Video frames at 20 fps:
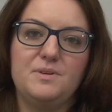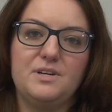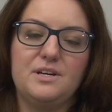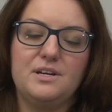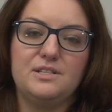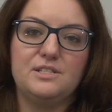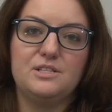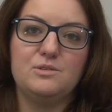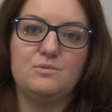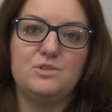
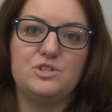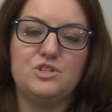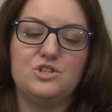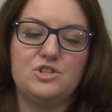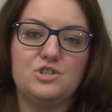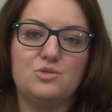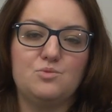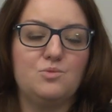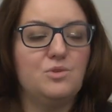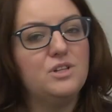because it was
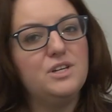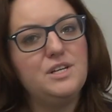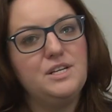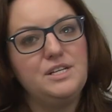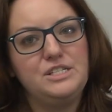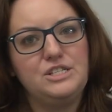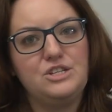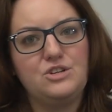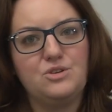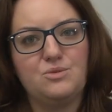just really
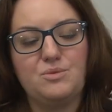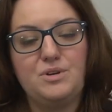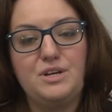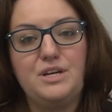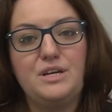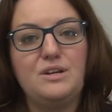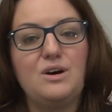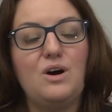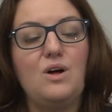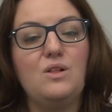easy to
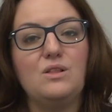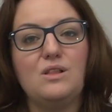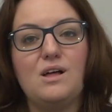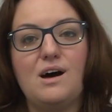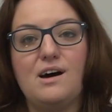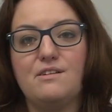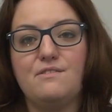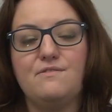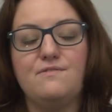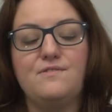read, a
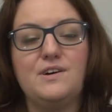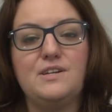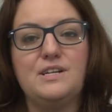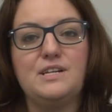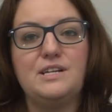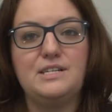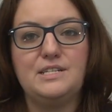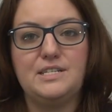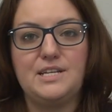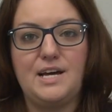lot of fun
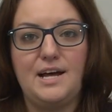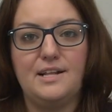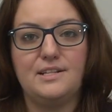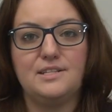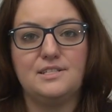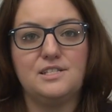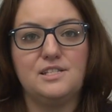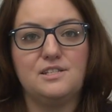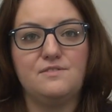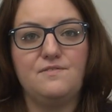and
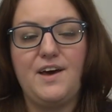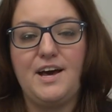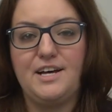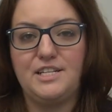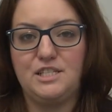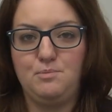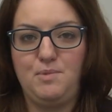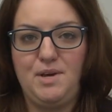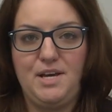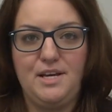intense,
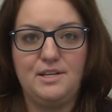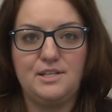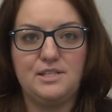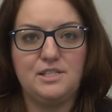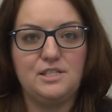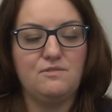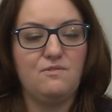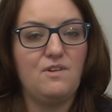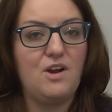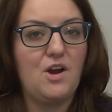
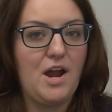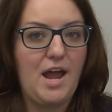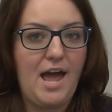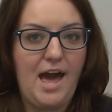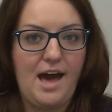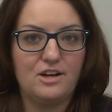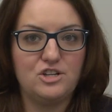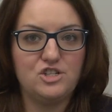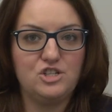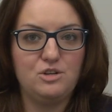fast-paced, very
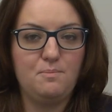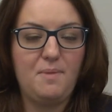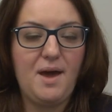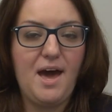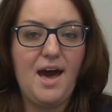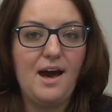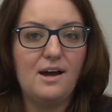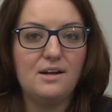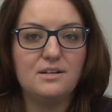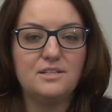
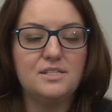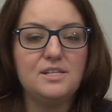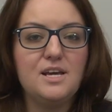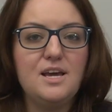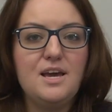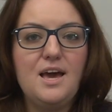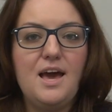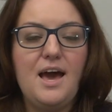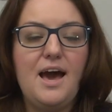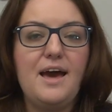action-packed,
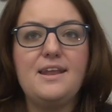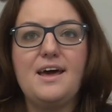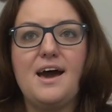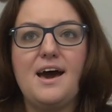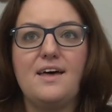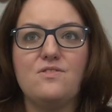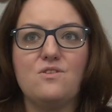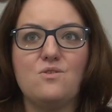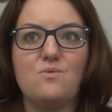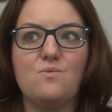and
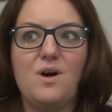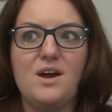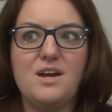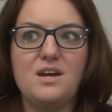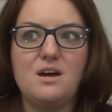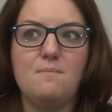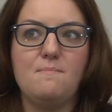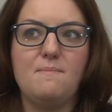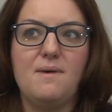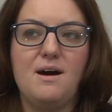had the
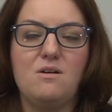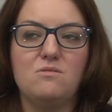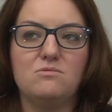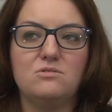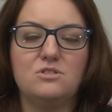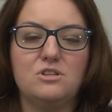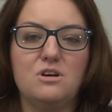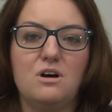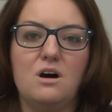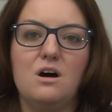right
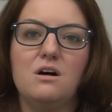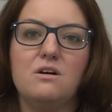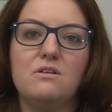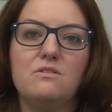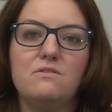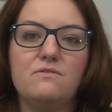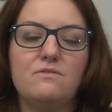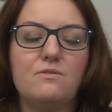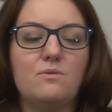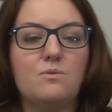amount
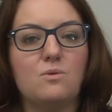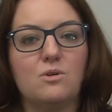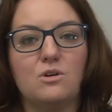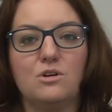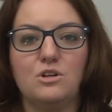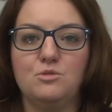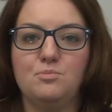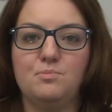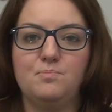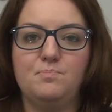of
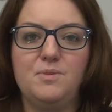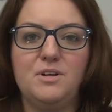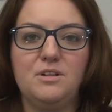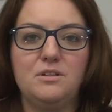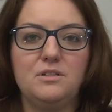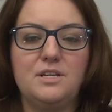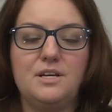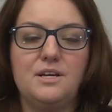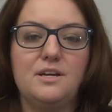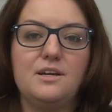world
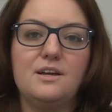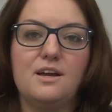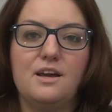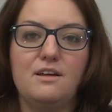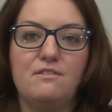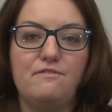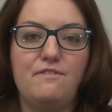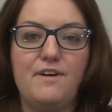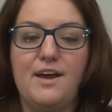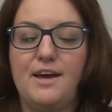building
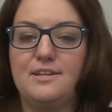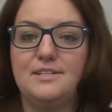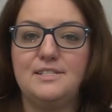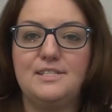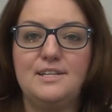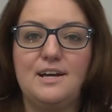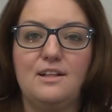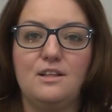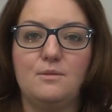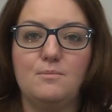and
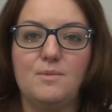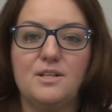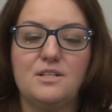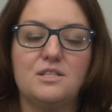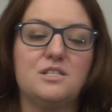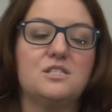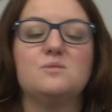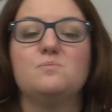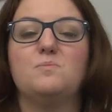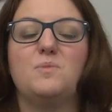fantasy
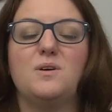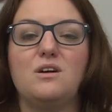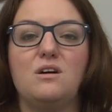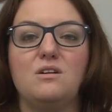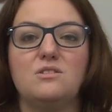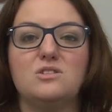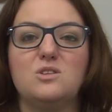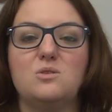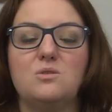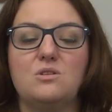elements, but
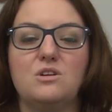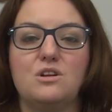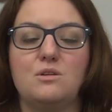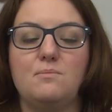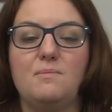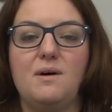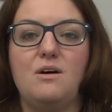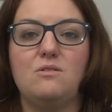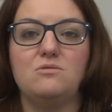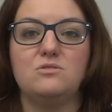also a good
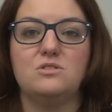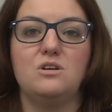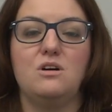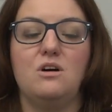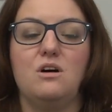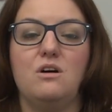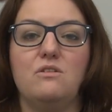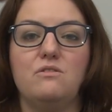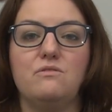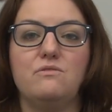amount
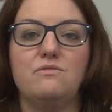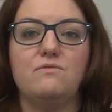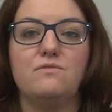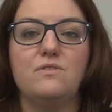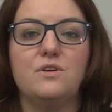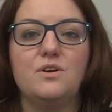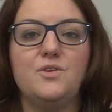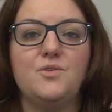of